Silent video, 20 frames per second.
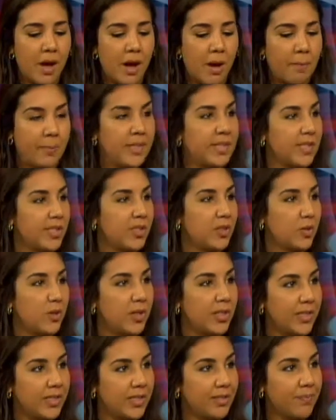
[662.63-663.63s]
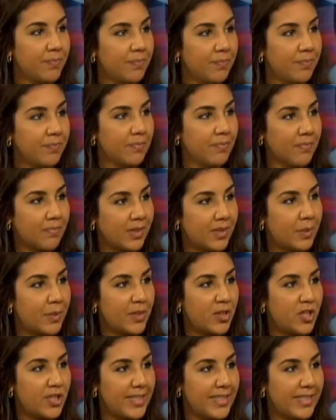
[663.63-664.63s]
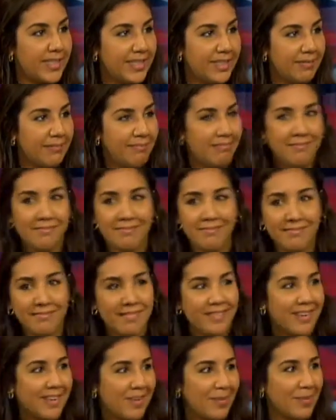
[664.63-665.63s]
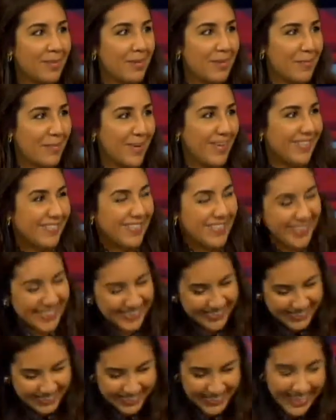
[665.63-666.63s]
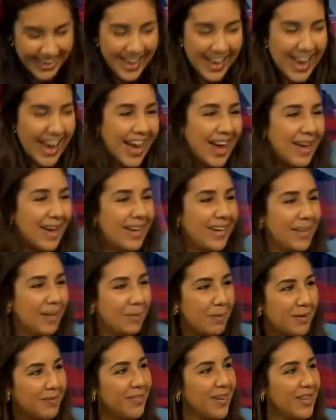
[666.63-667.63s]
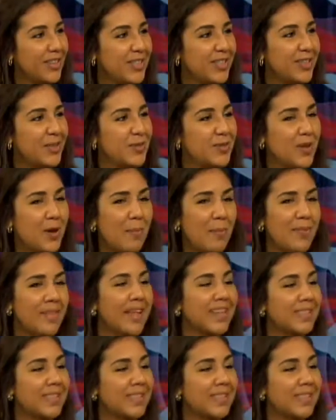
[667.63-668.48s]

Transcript: pizza sauce with cheese. Wrap it up. A little bit of veggies on top, and that's a